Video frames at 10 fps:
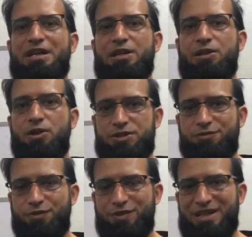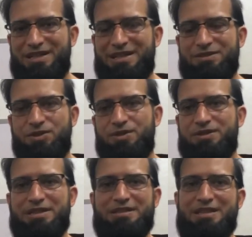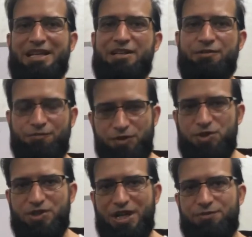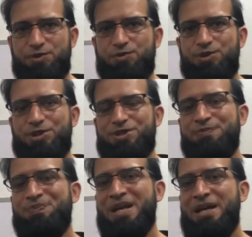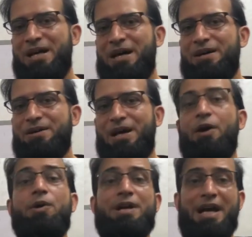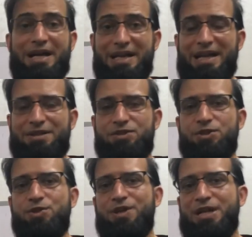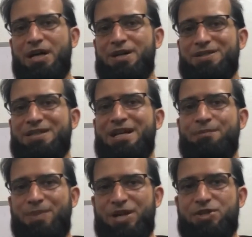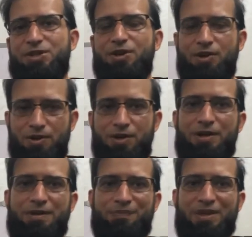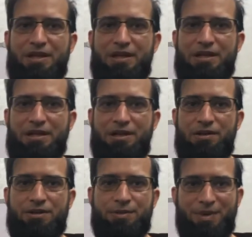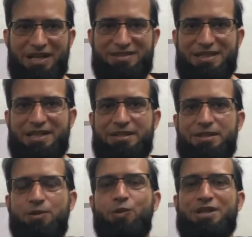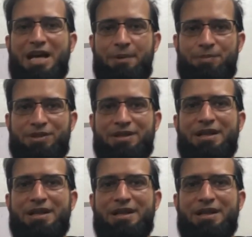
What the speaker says: loss of awareness, or there is like confusion afterwards, or headache. So you can ask patient or the bystander what happened